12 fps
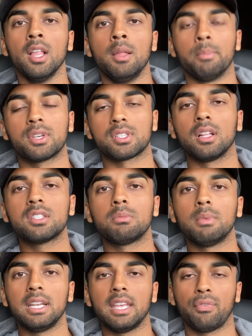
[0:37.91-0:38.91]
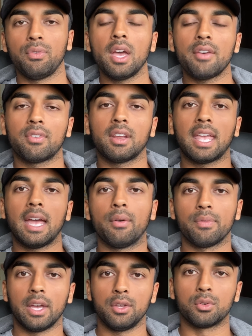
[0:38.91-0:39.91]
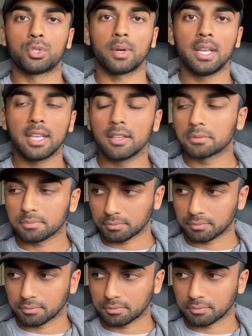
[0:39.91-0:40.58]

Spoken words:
Because ultimately, if you have an account that you're trading,